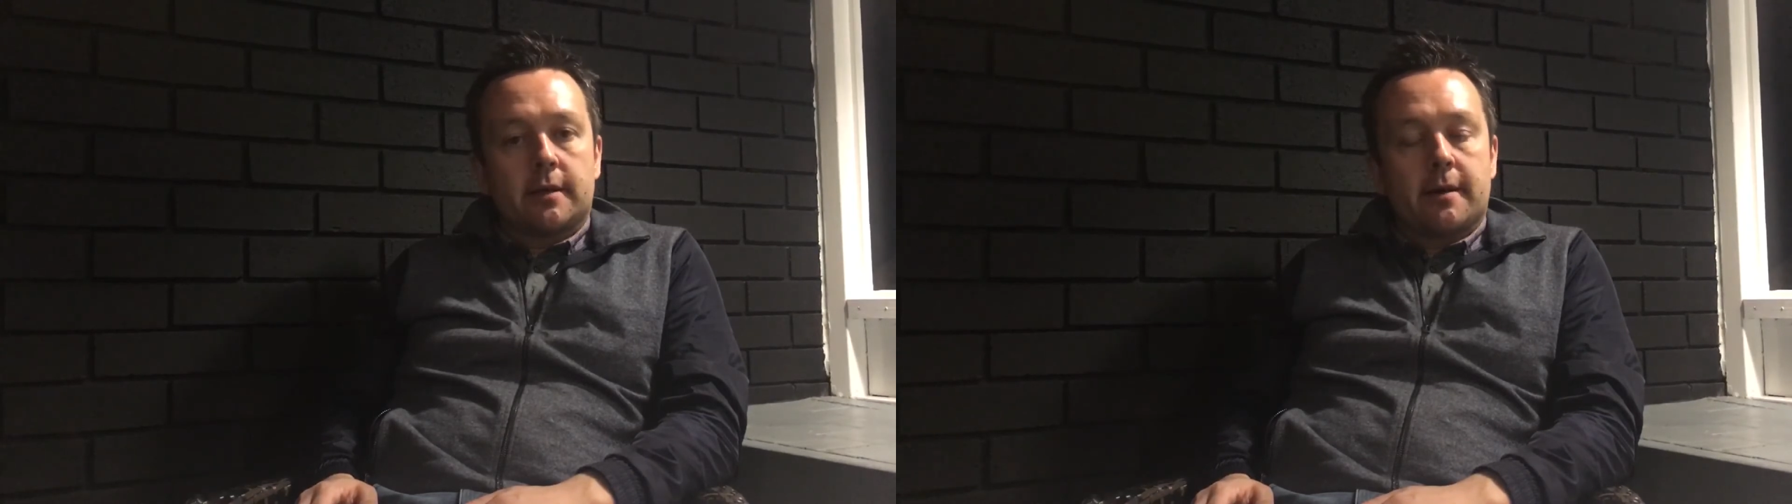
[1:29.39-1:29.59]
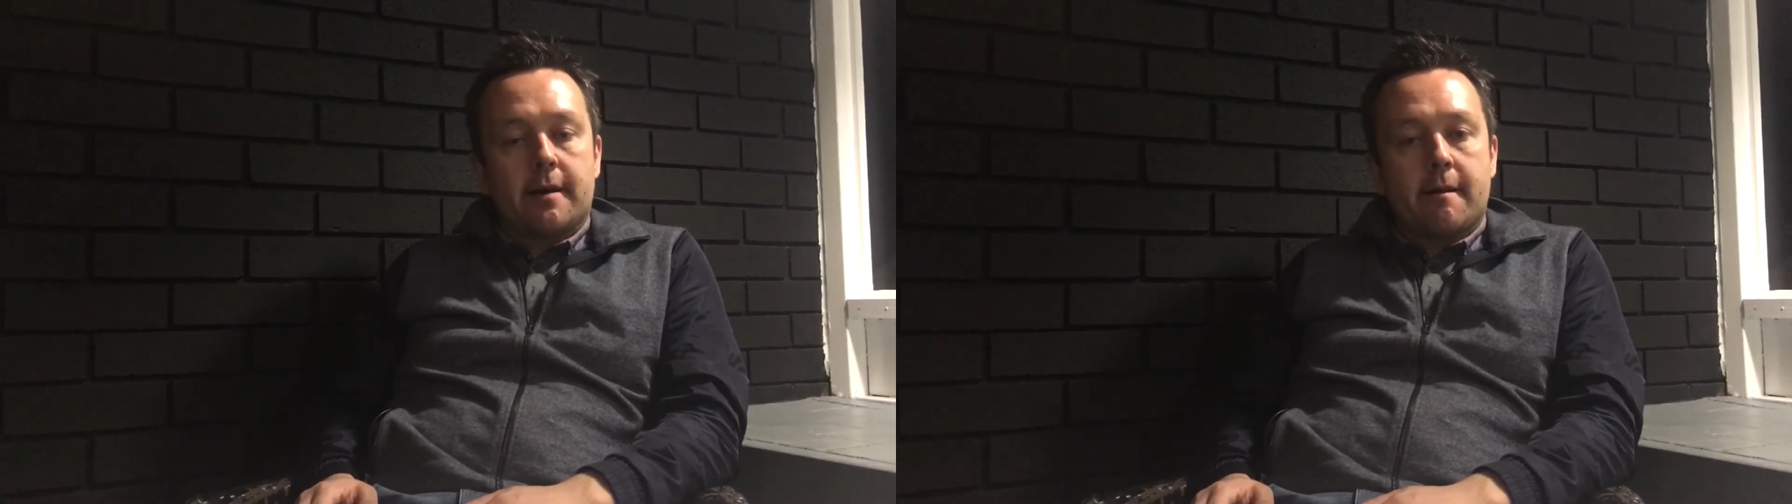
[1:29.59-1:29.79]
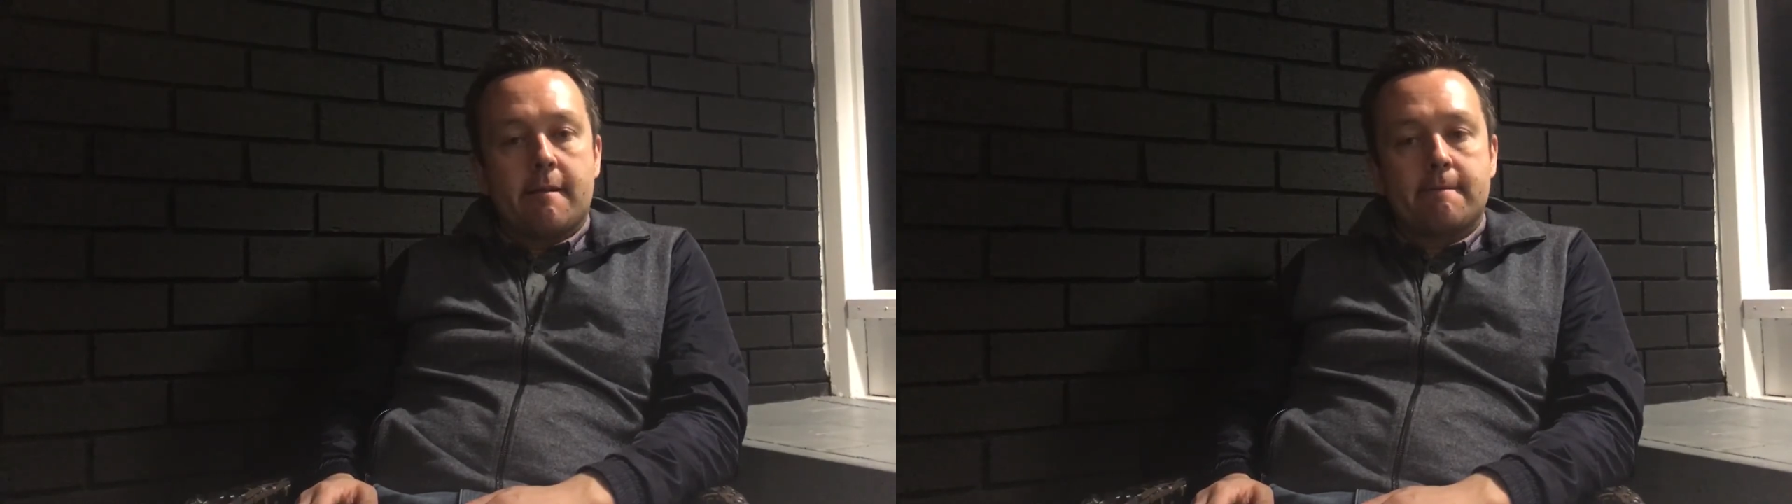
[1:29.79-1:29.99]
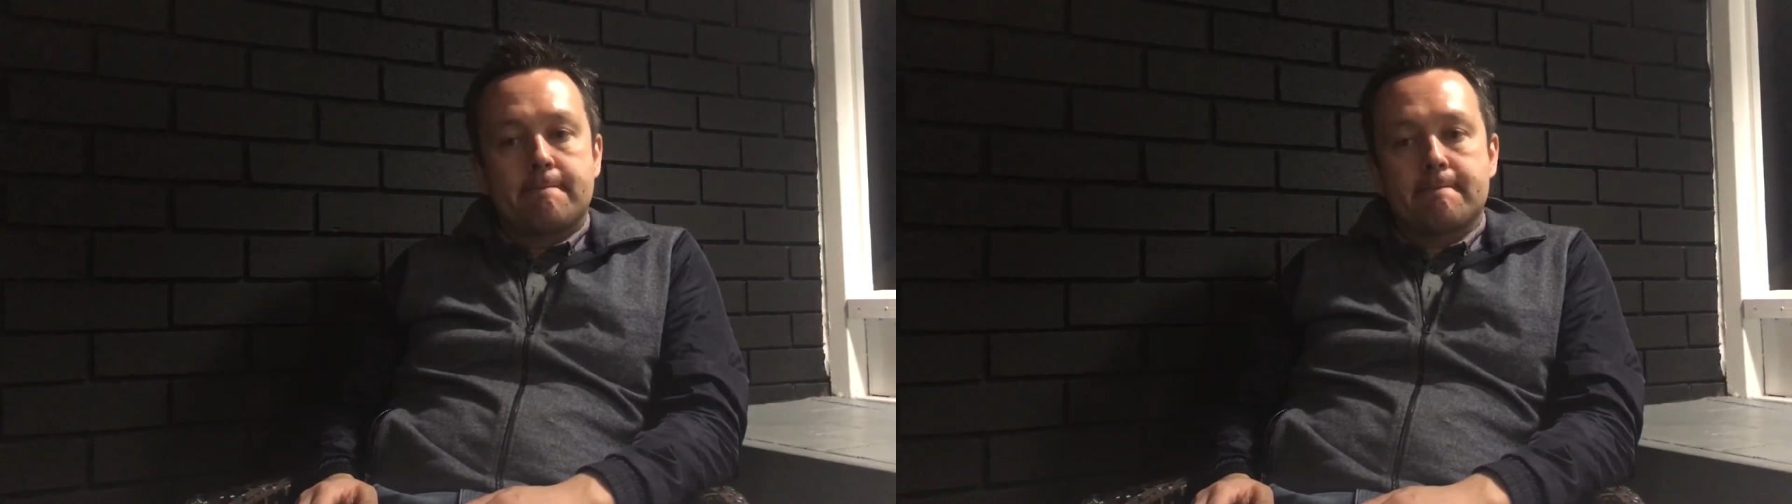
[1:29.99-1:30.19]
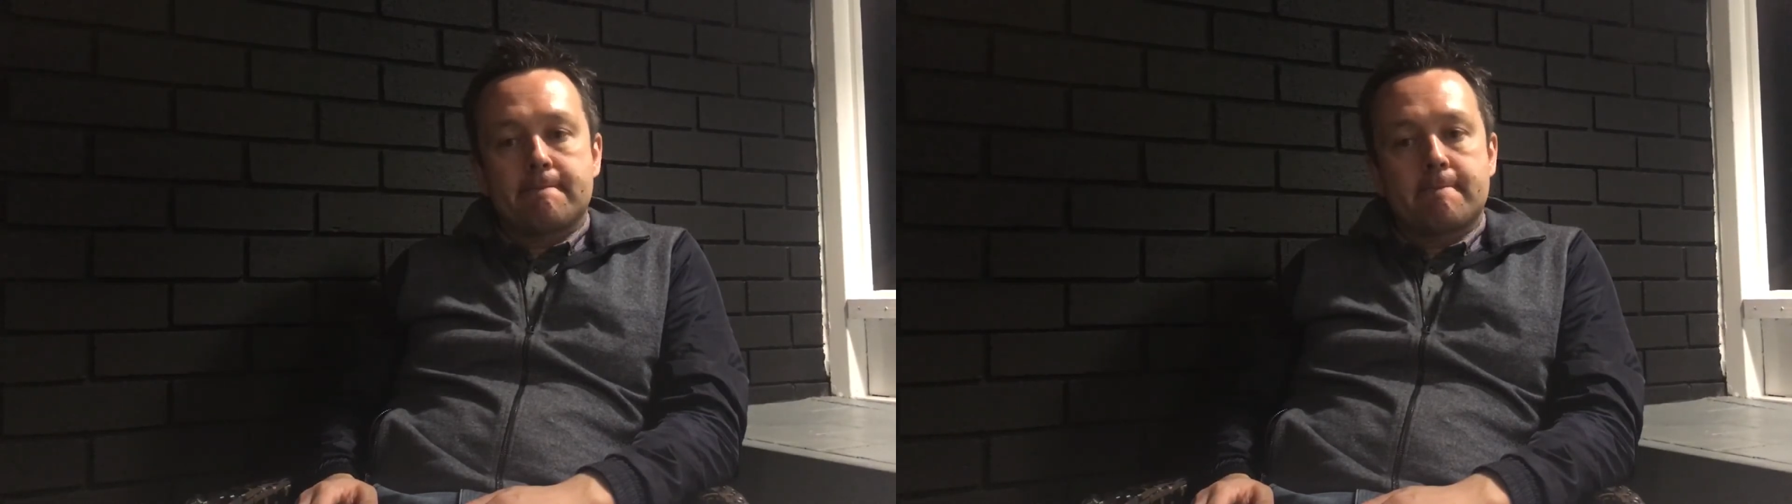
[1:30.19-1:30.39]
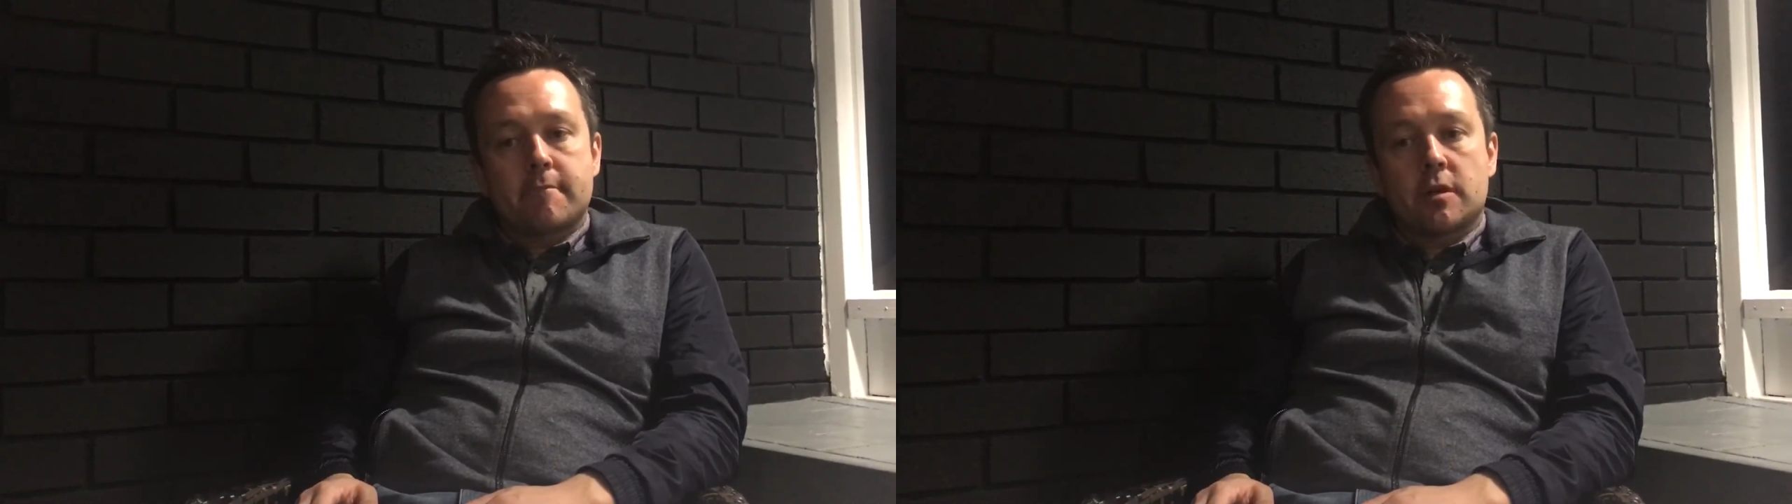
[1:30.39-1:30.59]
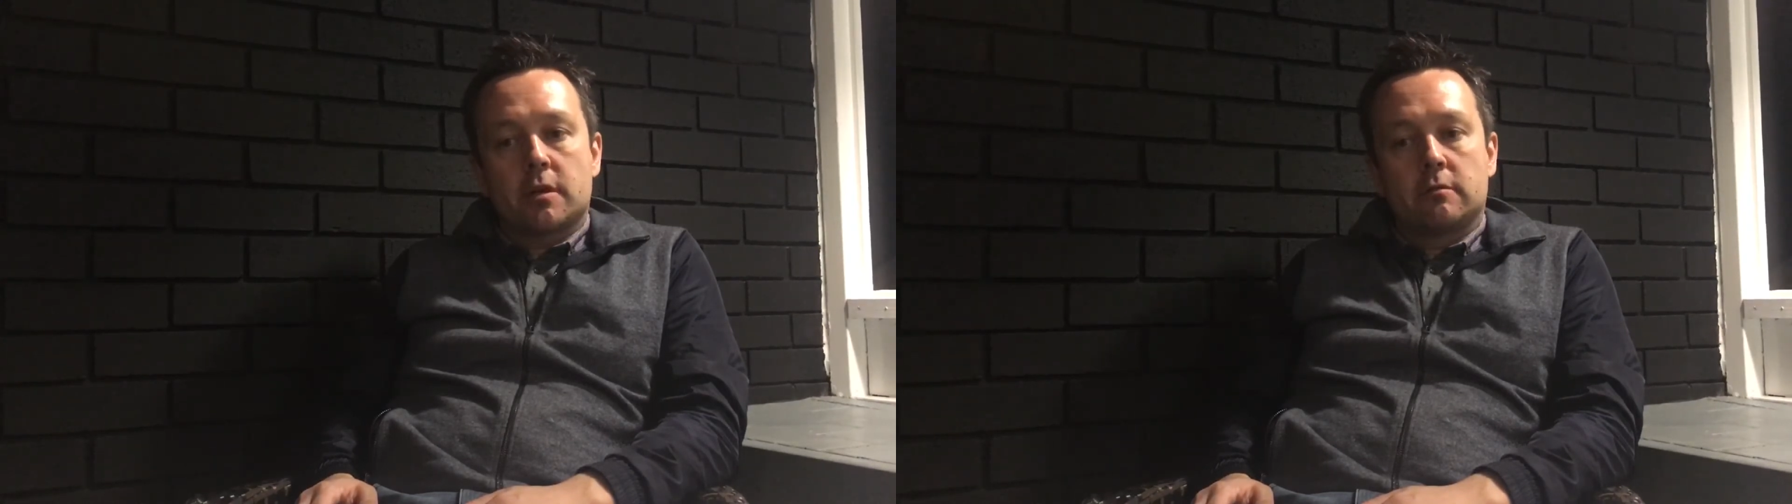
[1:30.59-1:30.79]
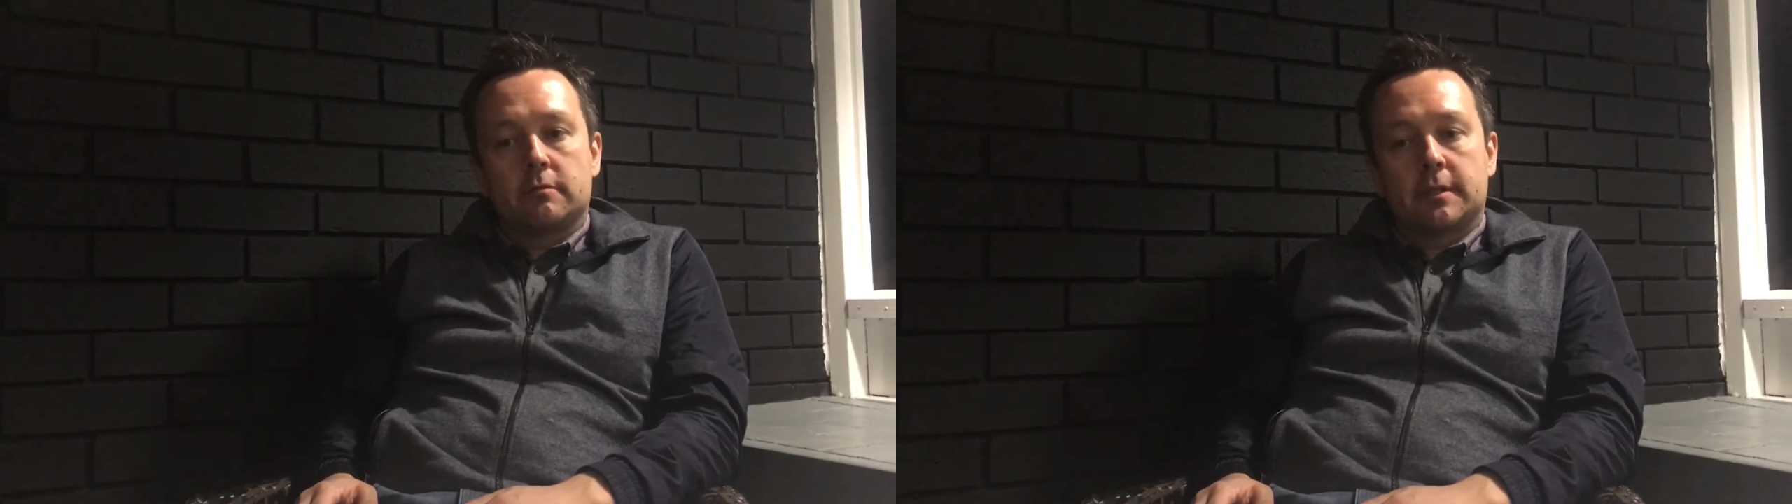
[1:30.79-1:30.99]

um, you know,